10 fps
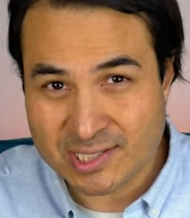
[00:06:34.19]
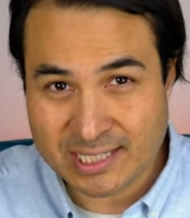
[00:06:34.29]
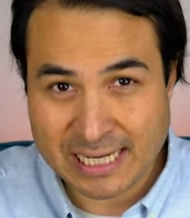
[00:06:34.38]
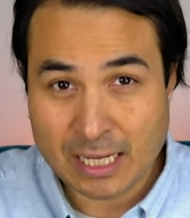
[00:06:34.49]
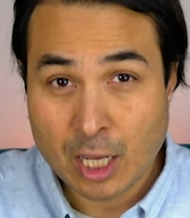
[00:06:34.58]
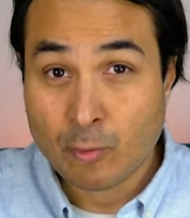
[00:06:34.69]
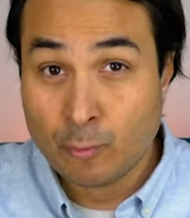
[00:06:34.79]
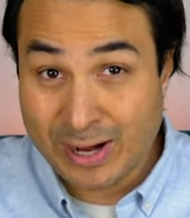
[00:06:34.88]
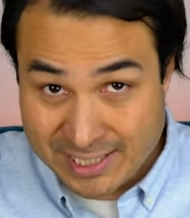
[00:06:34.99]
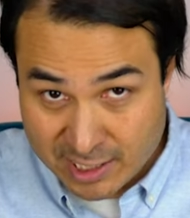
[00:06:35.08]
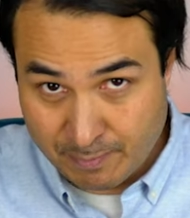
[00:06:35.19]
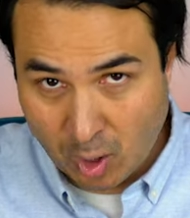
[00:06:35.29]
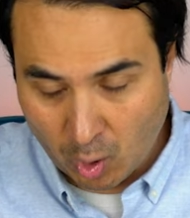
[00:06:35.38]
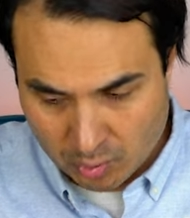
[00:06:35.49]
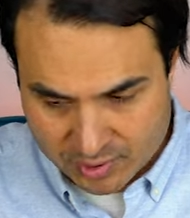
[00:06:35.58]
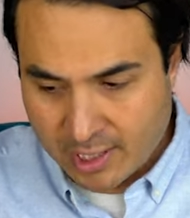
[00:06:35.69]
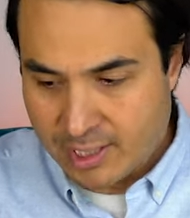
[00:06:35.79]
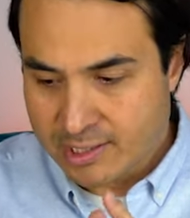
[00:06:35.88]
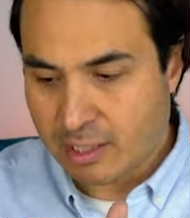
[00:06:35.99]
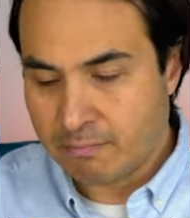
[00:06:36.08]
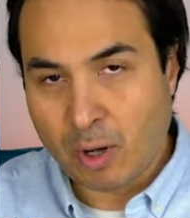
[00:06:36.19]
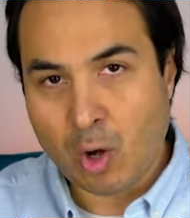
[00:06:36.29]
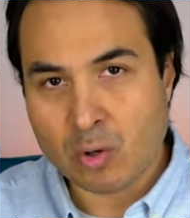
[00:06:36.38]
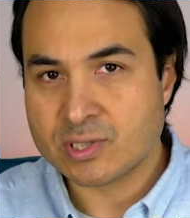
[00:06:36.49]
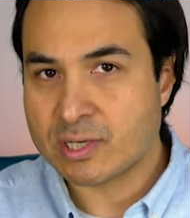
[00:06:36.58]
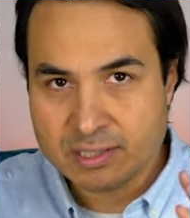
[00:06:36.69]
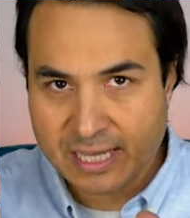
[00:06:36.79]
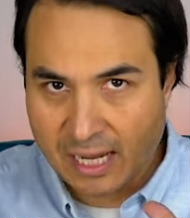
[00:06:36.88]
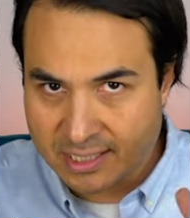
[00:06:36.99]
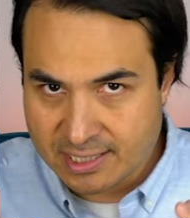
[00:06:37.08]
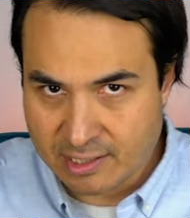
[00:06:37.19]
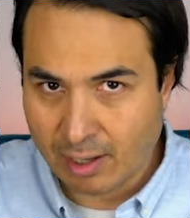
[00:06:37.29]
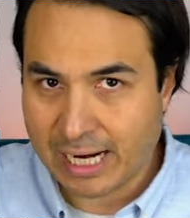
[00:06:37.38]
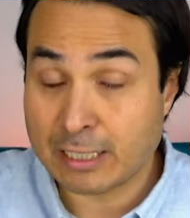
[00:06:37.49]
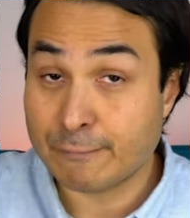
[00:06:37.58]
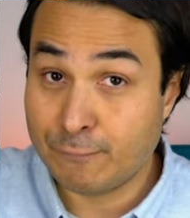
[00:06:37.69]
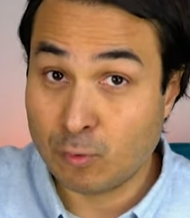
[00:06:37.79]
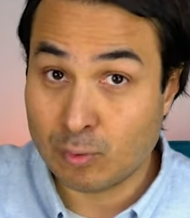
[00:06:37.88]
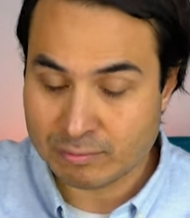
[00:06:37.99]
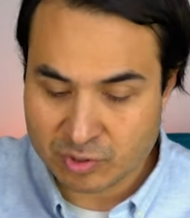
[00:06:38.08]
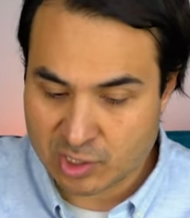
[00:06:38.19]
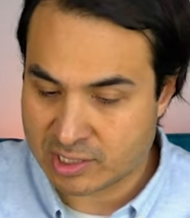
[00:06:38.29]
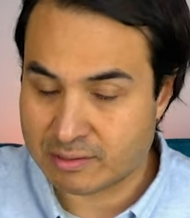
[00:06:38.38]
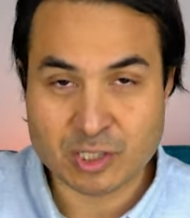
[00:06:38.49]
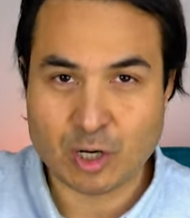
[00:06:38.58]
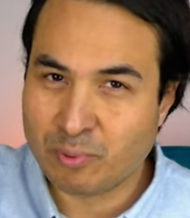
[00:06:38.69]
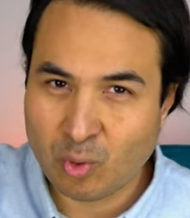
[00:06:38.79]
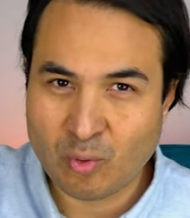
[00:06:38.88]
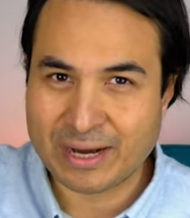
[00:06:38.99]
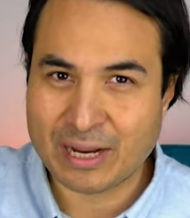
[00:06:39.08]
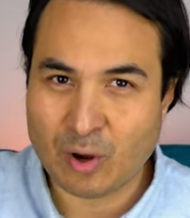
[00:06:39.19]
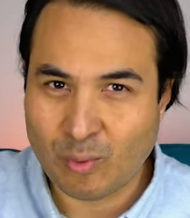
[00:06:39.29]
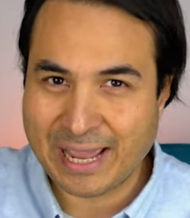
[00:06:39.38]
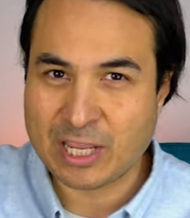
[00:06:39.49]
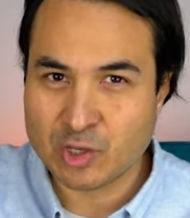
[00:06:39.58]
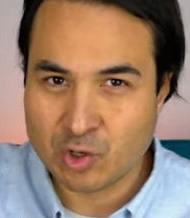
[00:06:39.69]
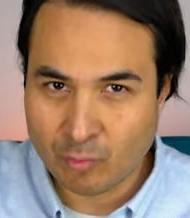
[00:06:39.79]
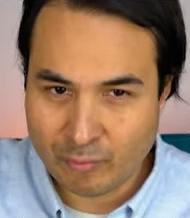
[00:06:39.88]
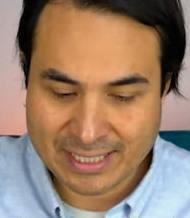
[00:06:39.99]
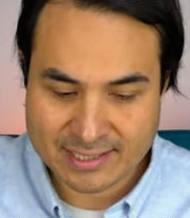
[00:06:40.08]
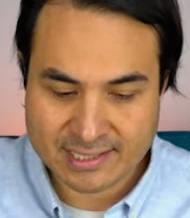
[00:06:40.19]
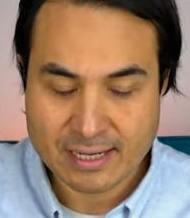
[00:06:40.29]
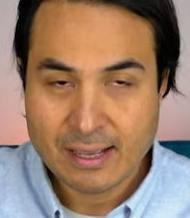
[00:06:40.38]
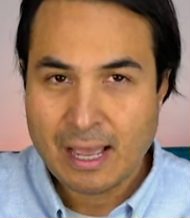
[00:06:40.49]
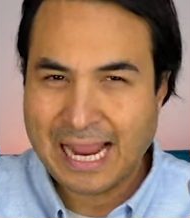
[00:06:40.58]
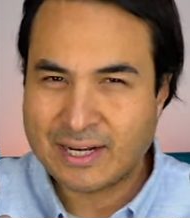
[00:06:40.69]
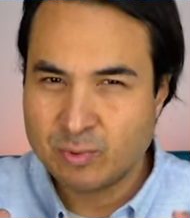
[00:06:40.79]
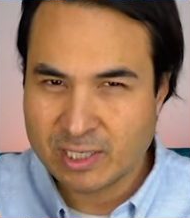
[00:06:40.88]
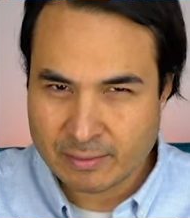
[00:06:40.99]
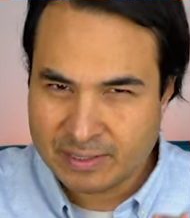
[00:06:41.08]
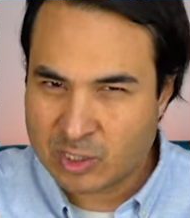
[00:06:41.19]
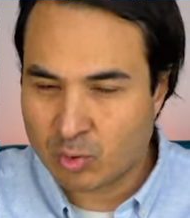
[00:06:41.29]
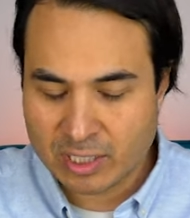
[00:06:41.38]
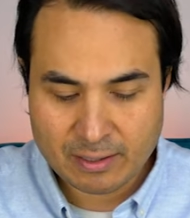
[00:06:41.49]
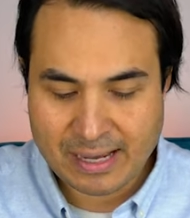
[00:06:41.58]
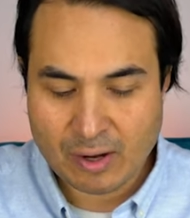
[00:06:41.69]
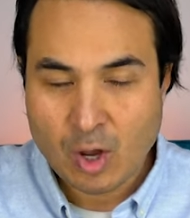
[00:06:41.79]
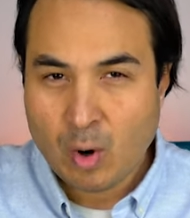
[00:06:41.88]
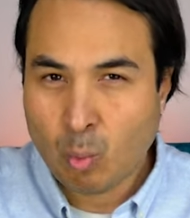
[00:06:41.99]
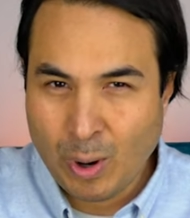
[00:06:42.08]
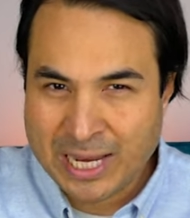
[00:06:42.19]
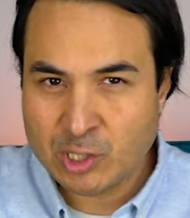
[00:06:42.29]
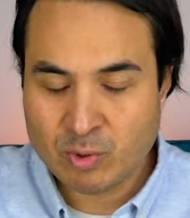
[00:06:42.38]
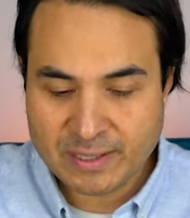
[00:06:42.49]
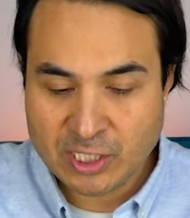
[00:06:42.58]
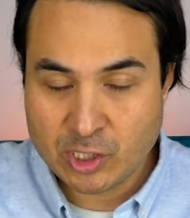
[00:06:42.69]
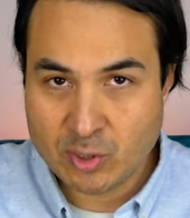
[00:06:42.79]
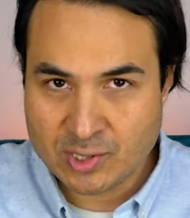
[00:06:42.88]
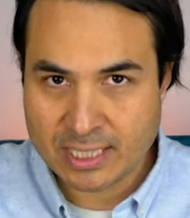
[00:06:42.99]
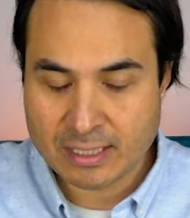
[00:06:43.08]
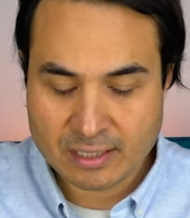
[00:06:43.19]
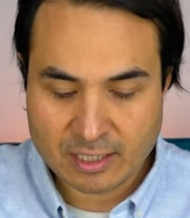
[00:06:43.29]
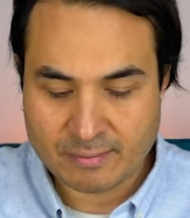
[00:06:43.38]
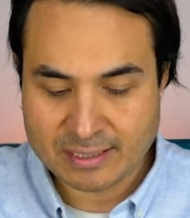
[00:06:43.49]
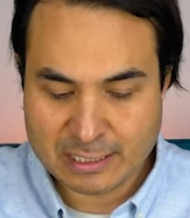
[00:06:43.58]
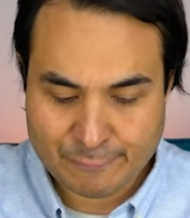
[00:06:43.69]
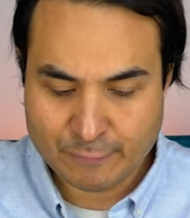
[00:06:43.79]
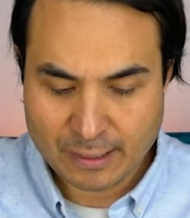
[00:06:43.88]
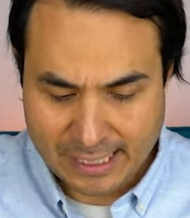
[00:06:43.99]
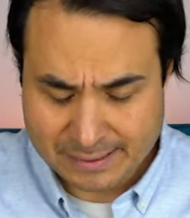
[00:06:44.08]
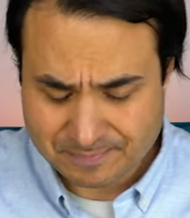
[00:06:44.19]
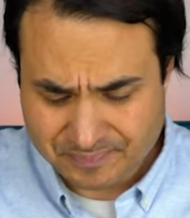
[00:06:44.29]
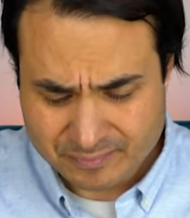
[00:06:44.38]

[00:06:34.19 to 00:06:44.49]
see rinse bowls, so bowls that are designed for just, you know, pouring away your rinse. And we're going to be talking about when you would be using them differently.